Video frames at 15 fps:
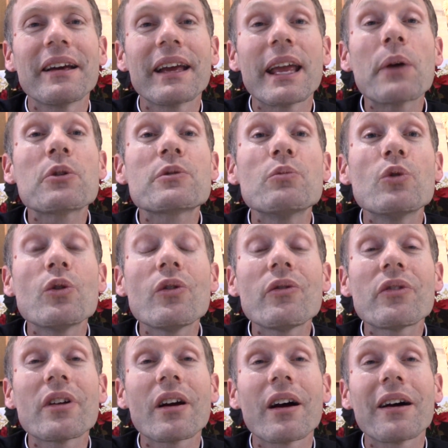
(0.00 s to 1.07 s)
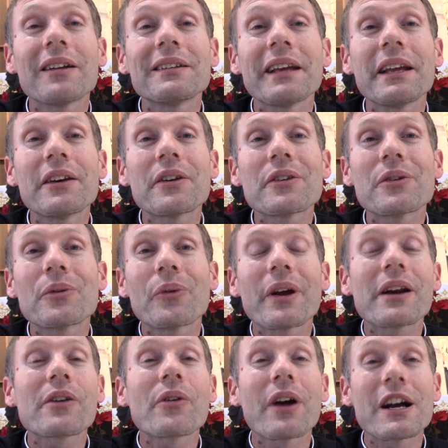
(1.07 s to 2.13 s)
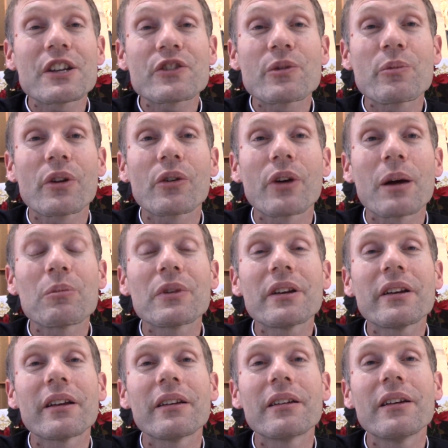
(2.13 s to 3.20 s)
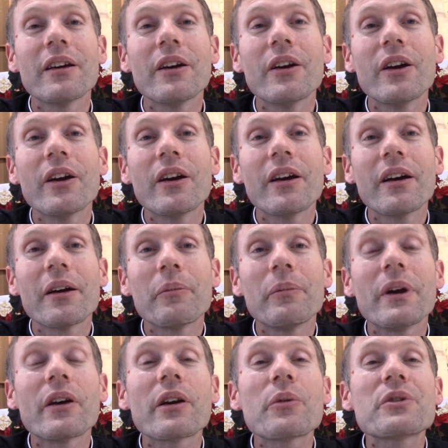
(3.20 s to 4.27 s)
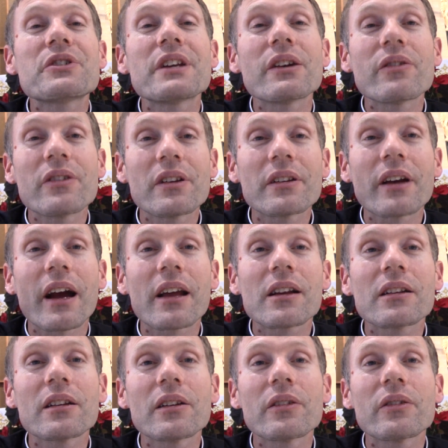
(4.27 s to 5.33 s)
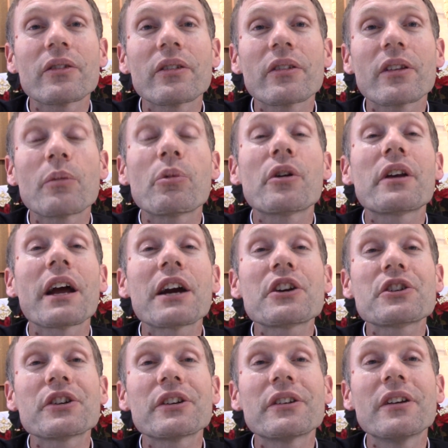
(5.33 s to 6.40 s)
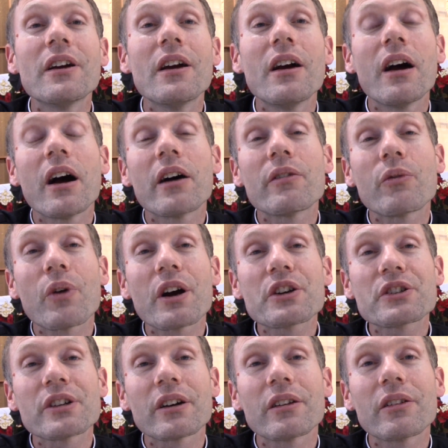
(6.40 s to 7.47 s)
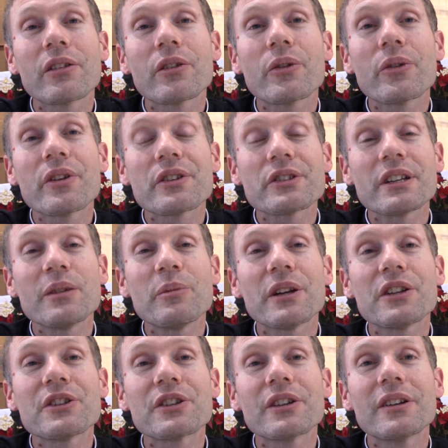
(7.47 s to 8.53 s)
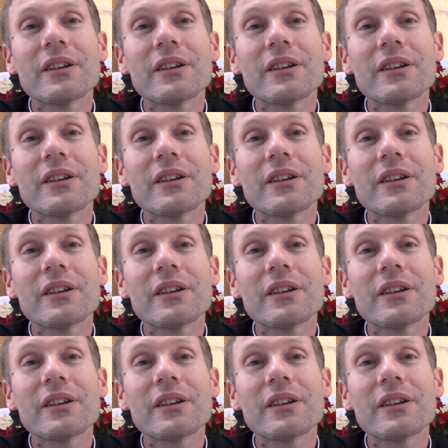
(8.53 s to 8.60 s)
It was moved later to right across from the Kremlin, and Mary was given the title of the protection of Russia through this image.